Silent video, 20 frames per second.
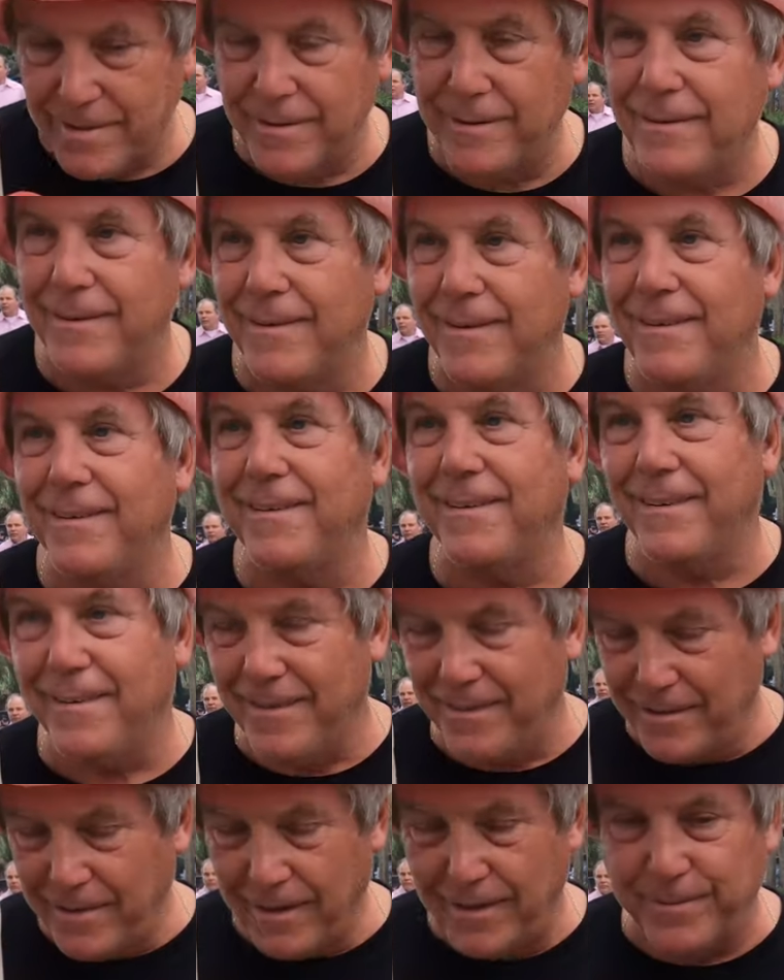Very
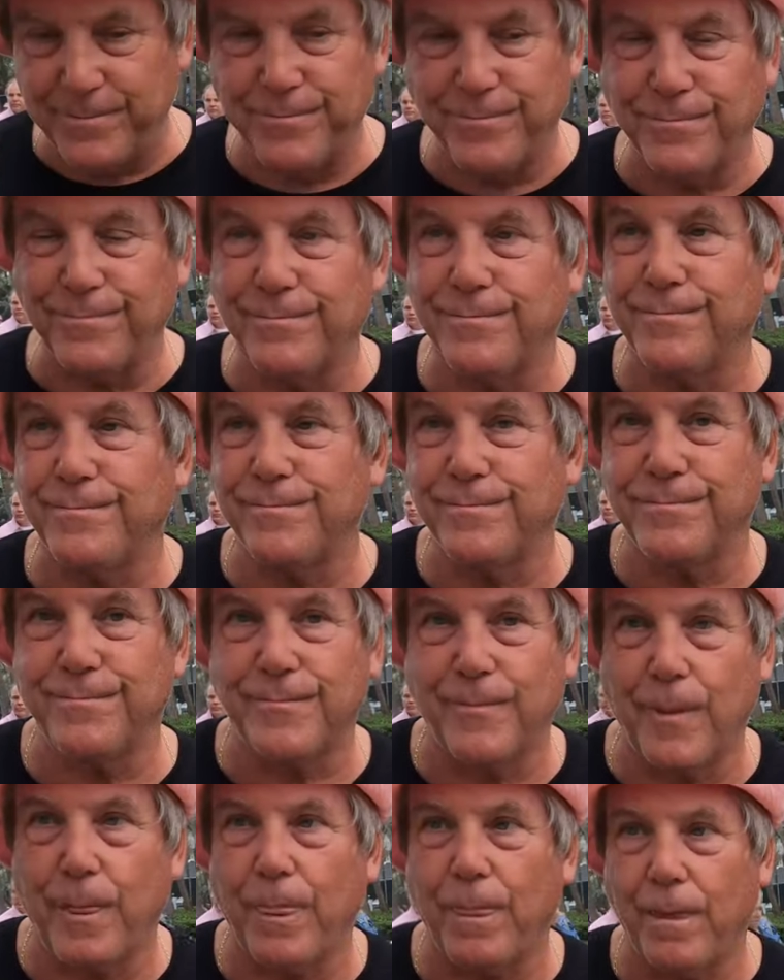nice. Yes. Very
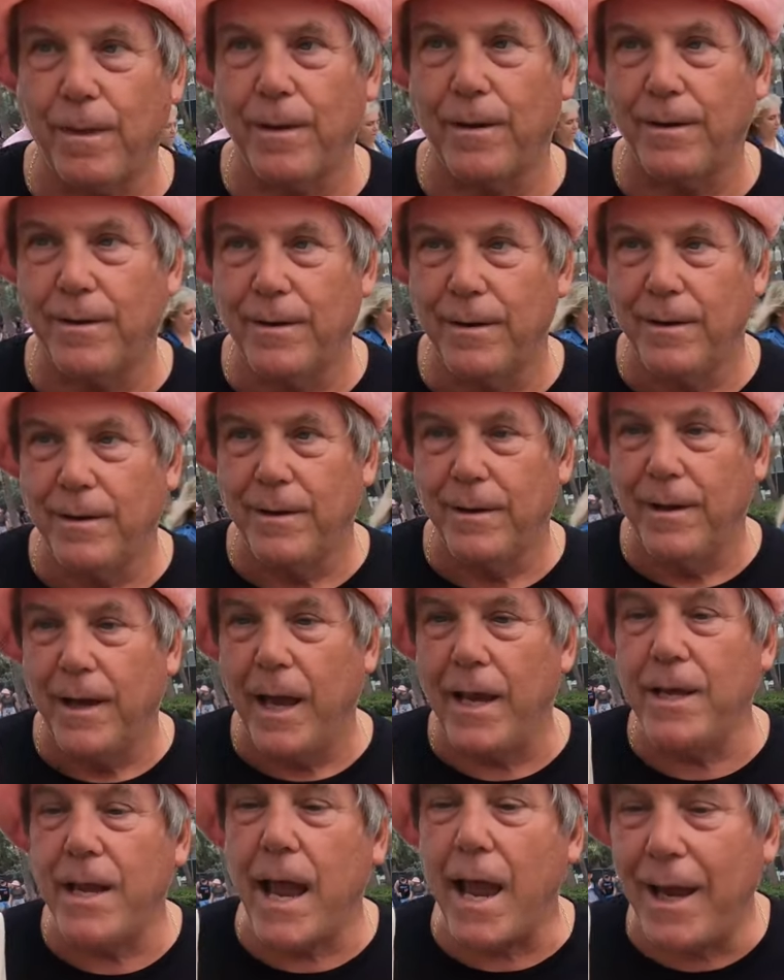Very sweet.
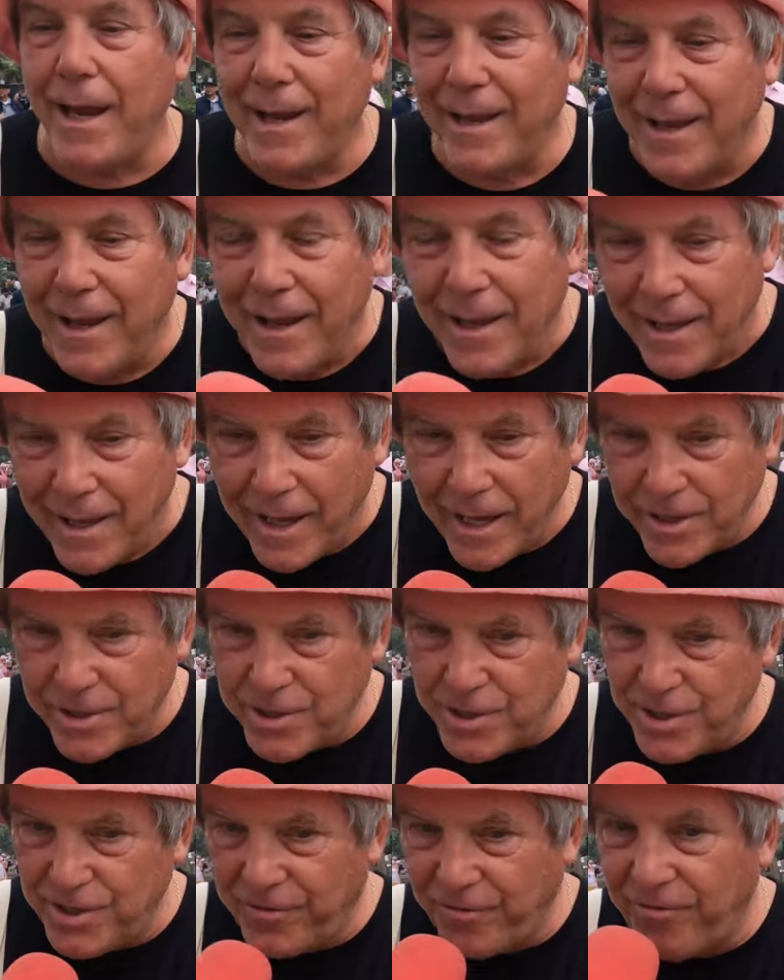And
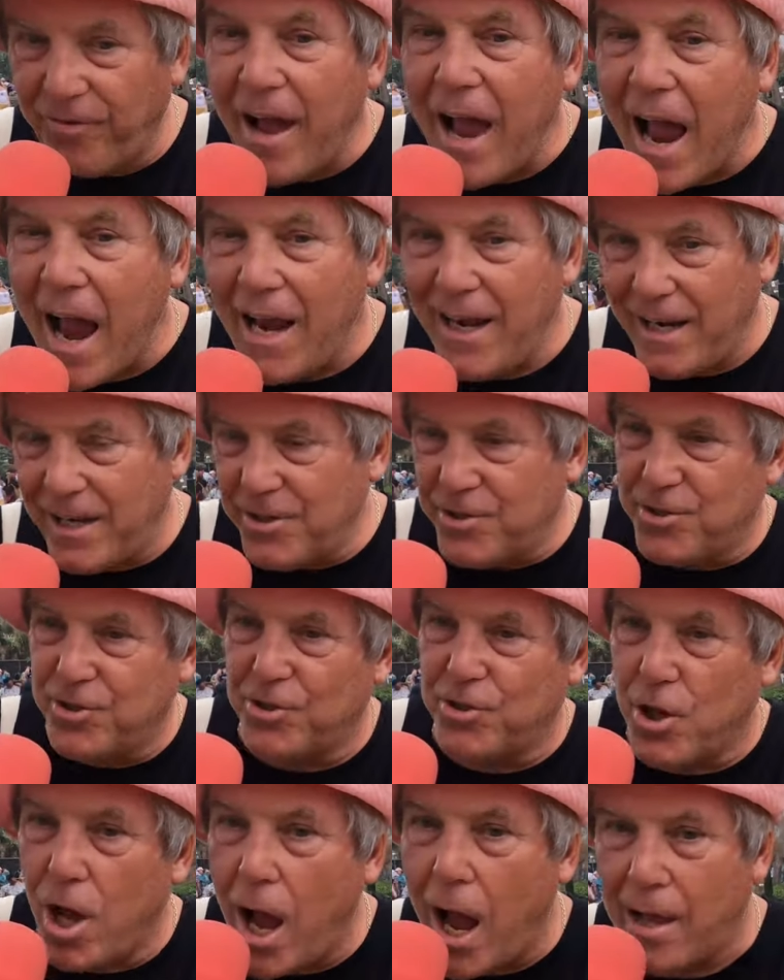she's fine and
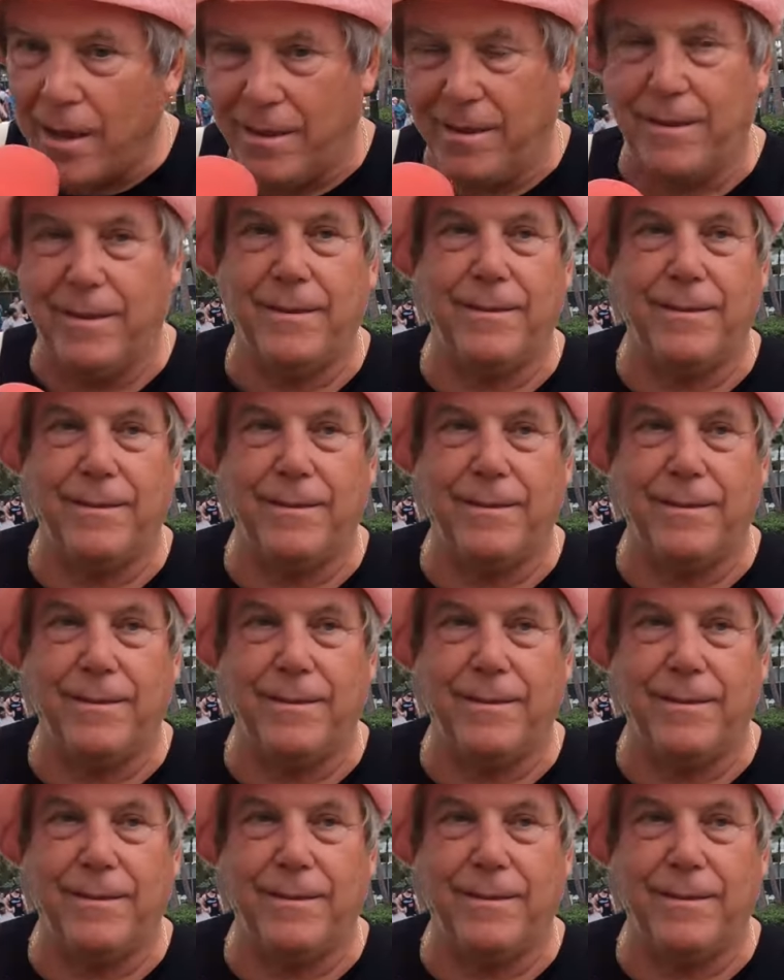she's hot.